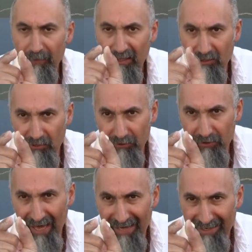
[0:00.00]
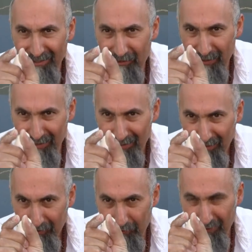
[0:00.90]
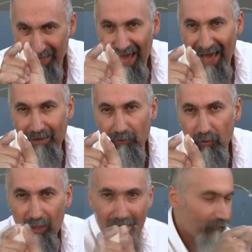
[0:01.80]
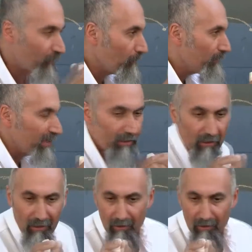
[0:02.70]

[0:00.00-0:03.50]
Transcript: As soon as you had you hit, you're an atom away from B.